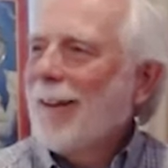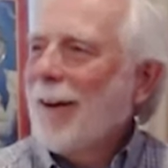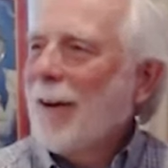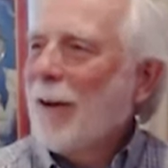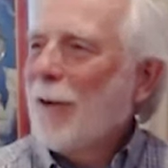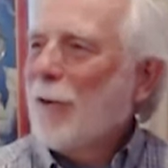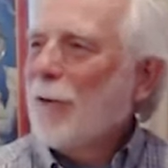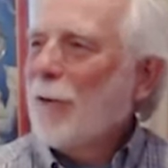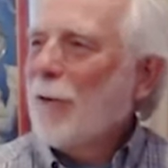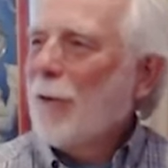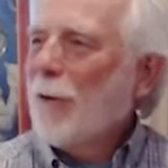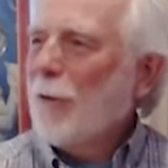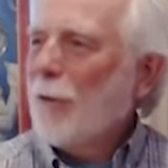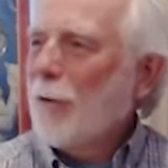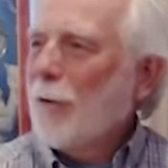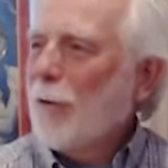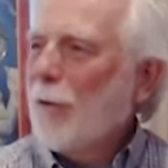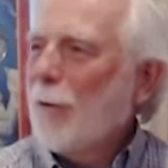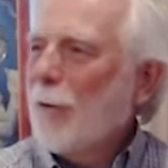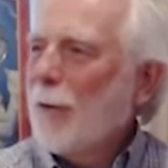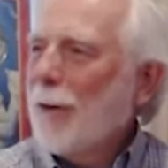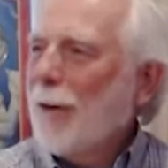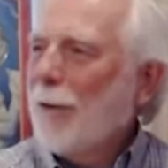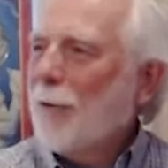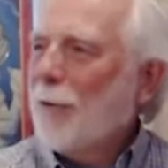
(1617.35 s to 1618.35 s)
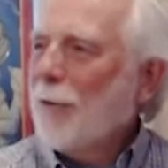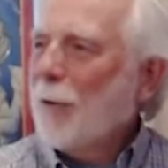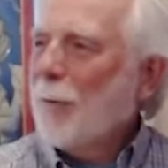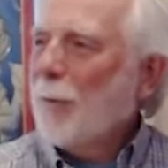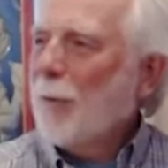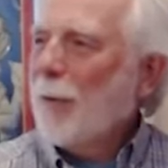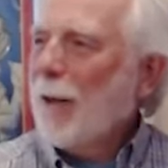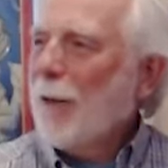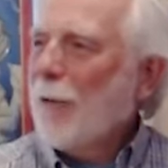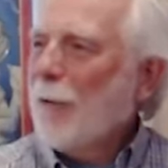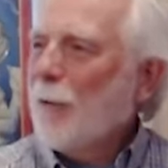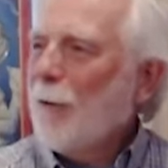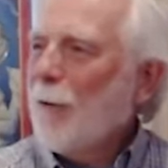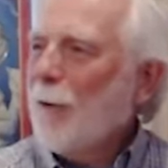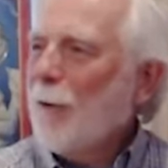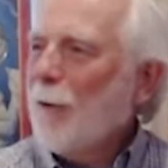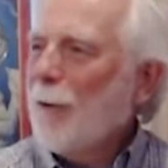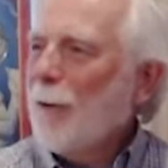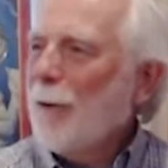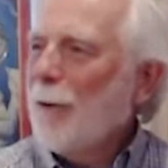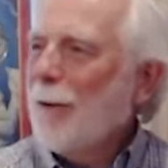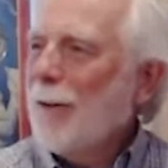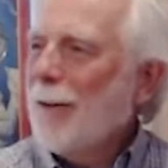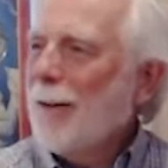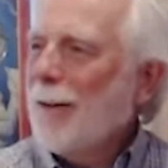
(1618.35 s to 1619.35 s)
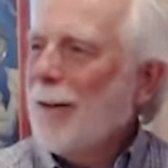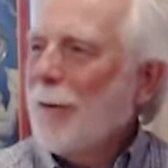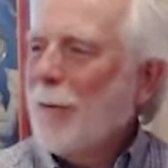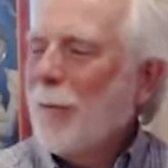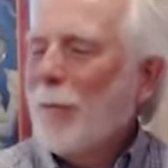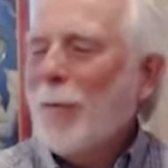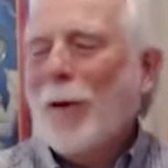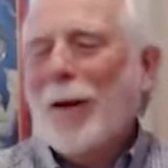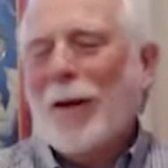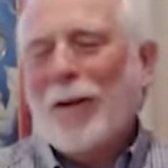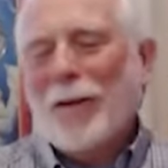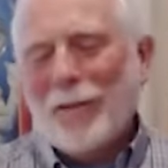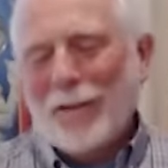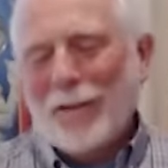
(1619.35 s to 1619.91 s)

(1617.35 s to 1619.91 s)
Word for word: Aren't you, isn't your last name Lacey? Yeah. Well,